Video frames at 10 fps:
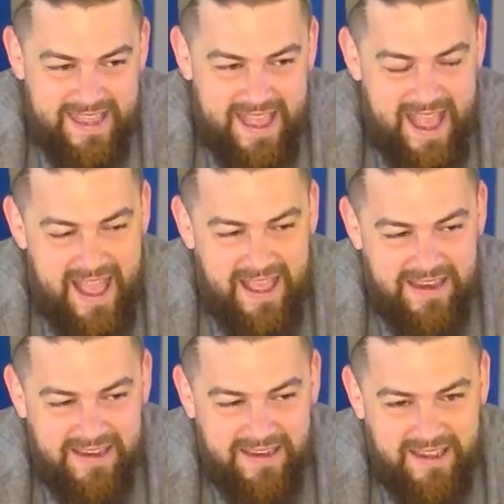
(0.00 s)

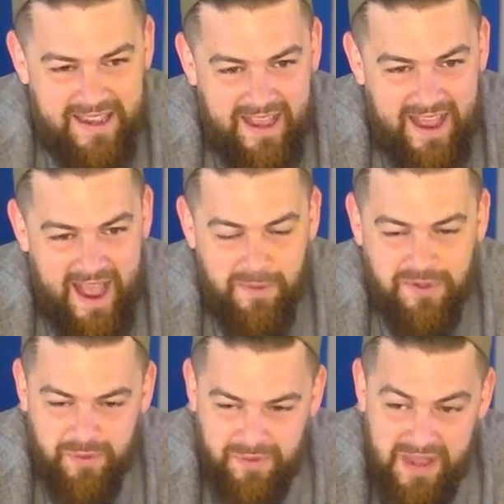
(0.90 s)
And I
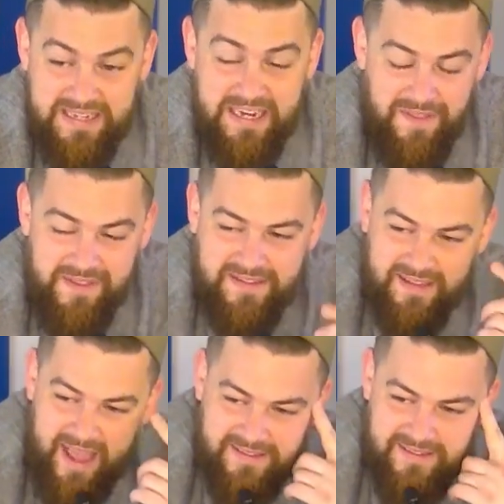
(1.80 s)
was reflecting on this
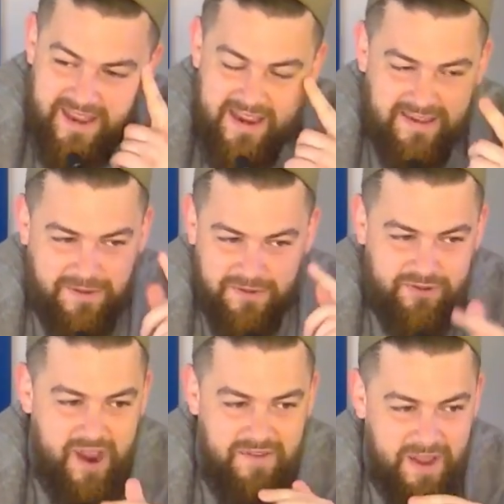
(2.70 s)
last night as I was
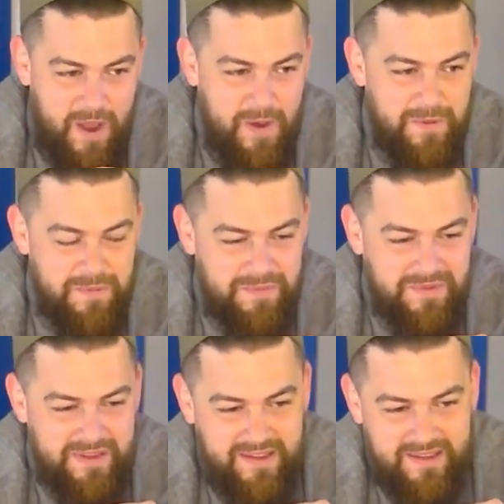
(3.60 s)
driving home,
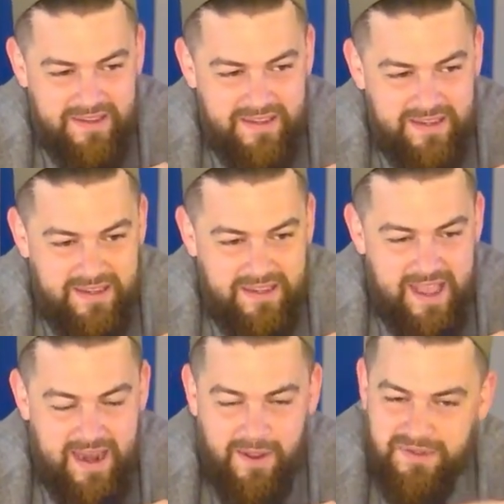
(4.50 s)

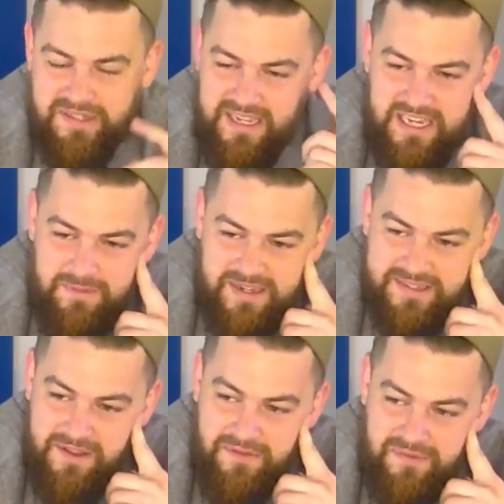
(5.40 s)
and I was thinking to
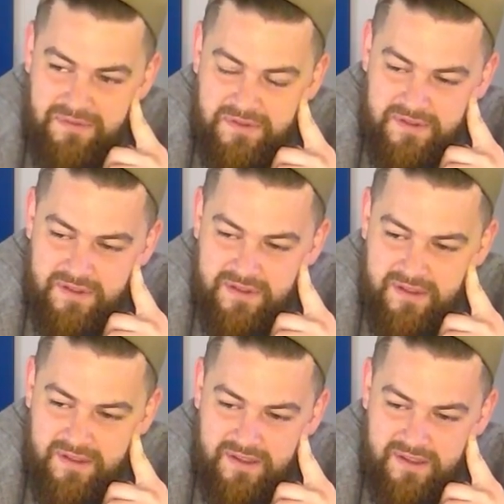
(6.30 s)
myself,
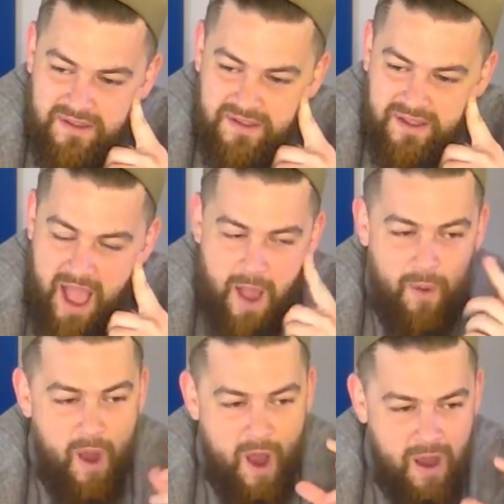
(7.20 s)
how
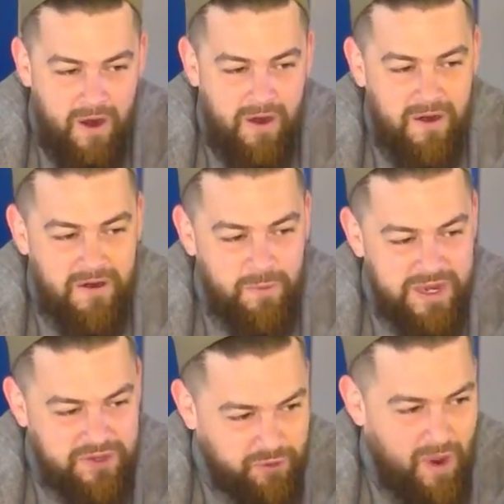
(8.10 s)
hard
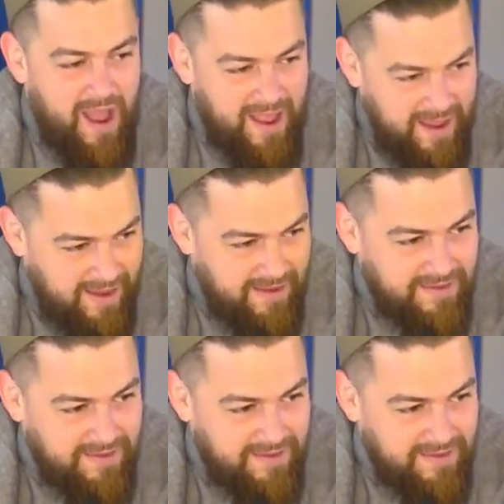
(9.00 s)
we try